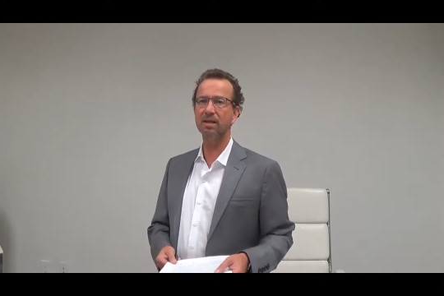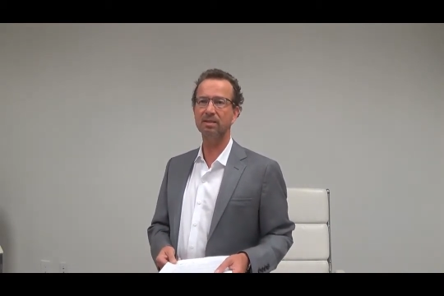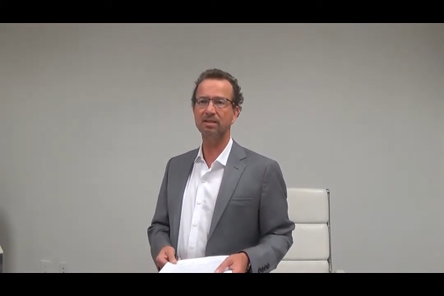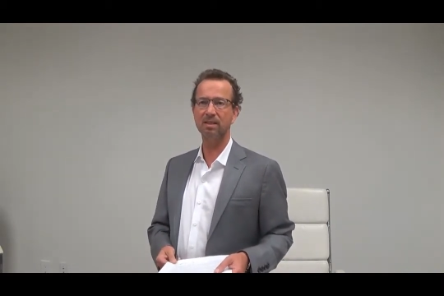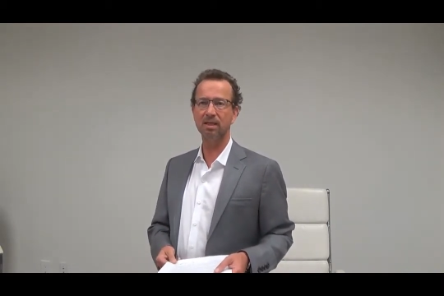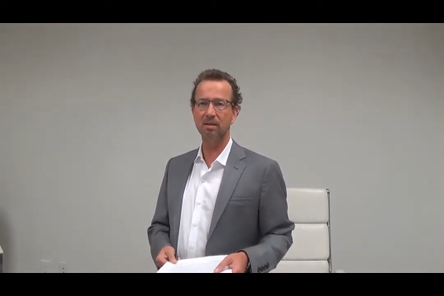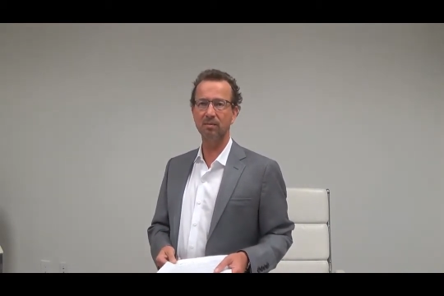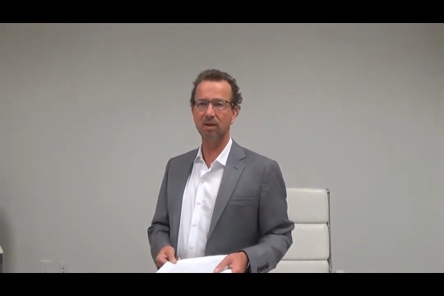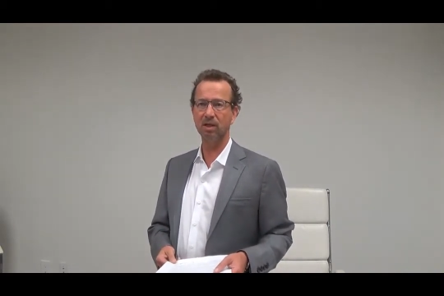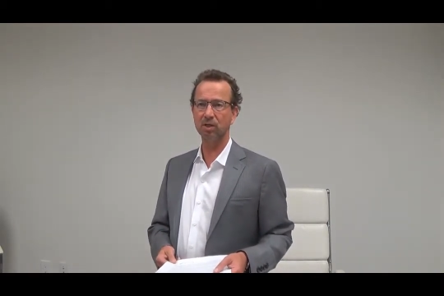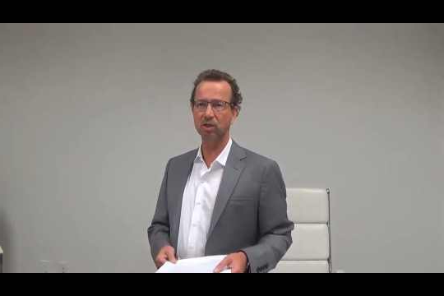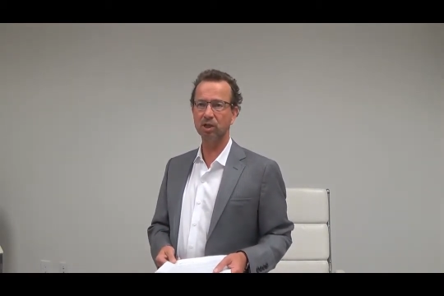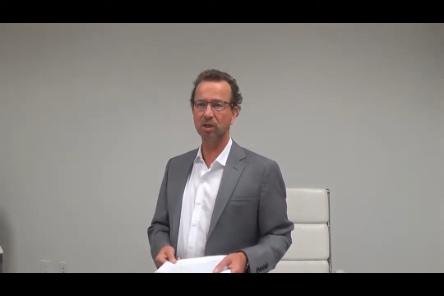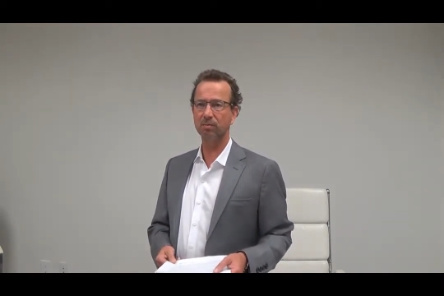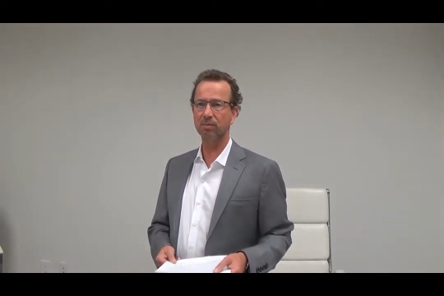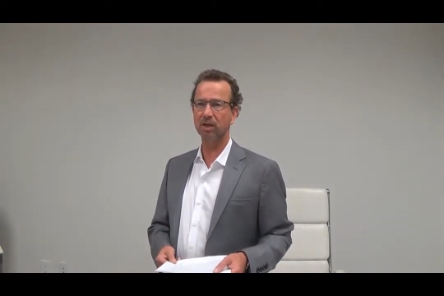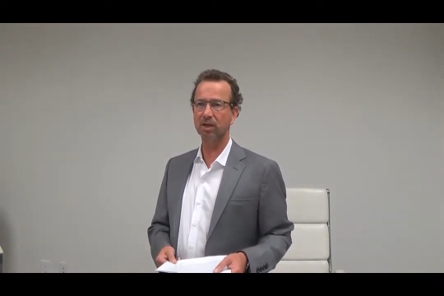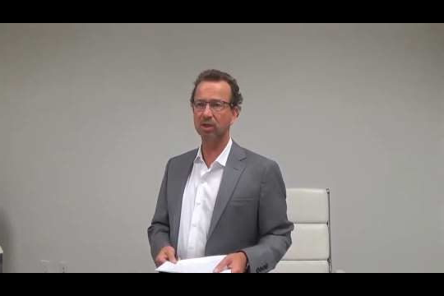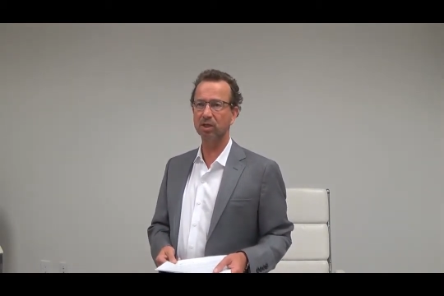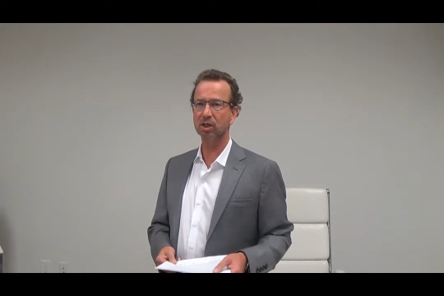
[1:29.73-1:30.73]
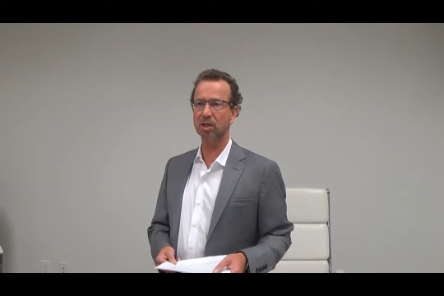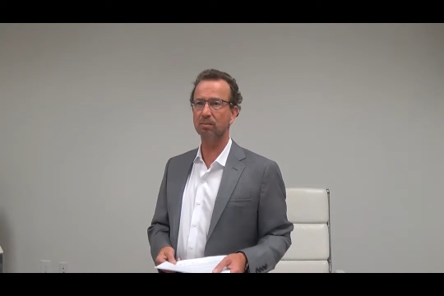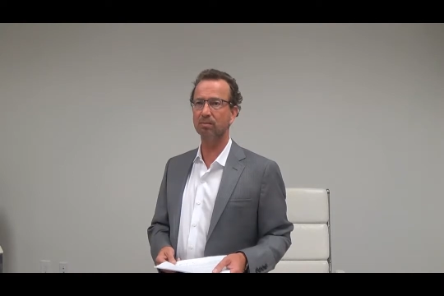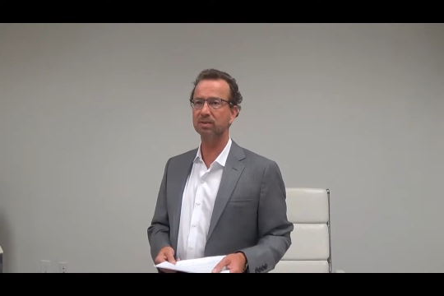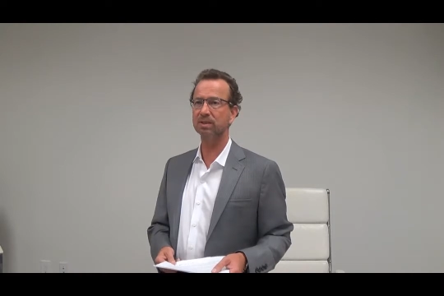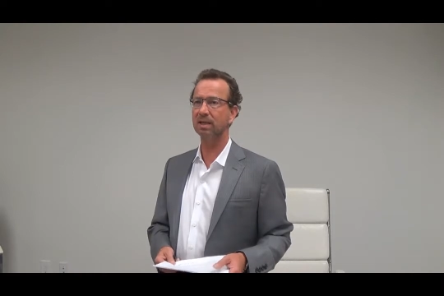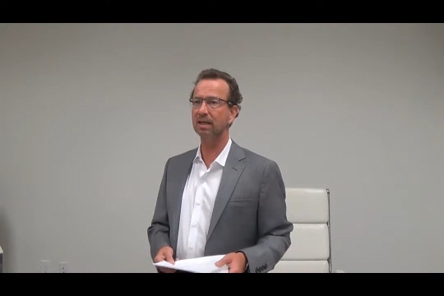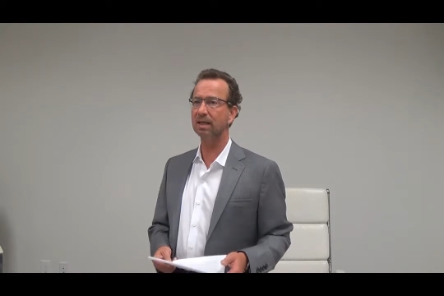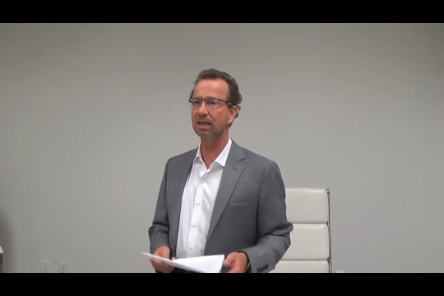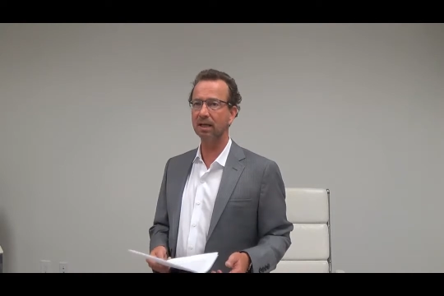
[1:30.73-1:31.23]
seamen shipping
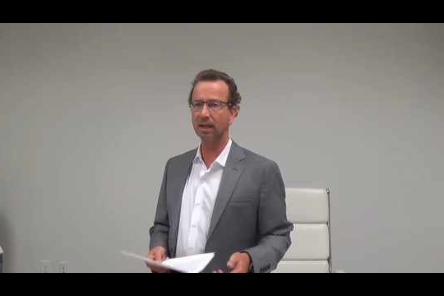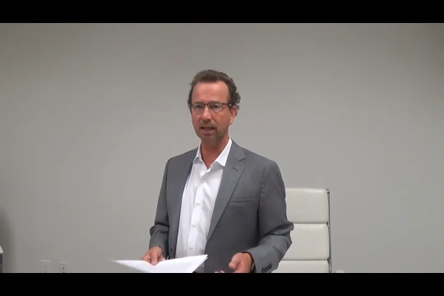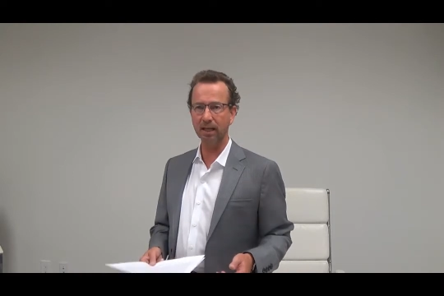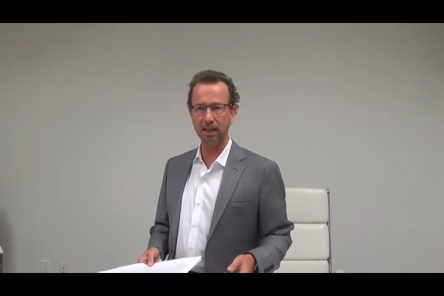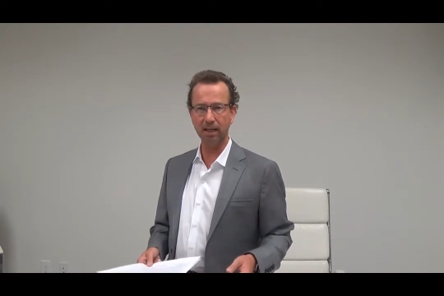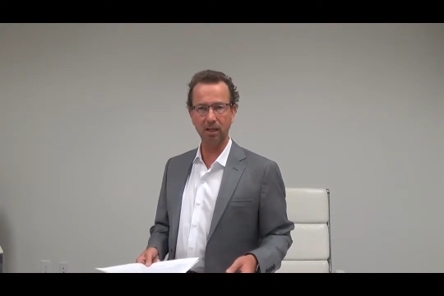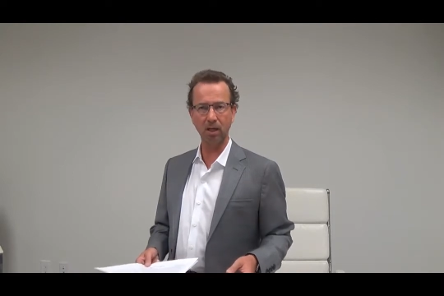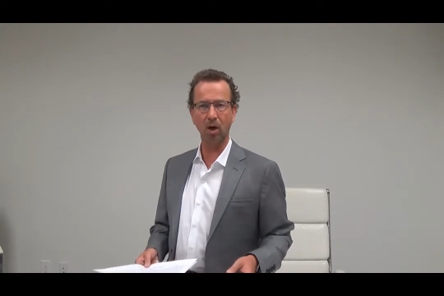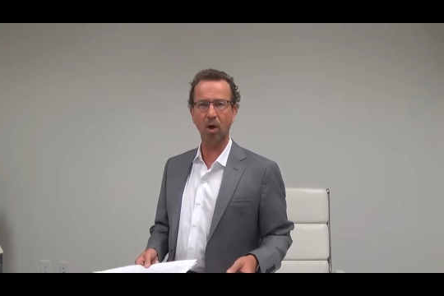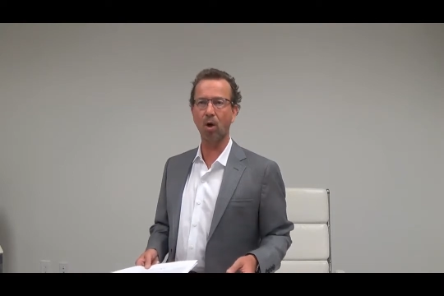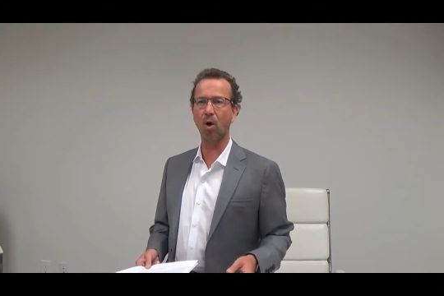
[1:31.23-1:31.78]
ships inland,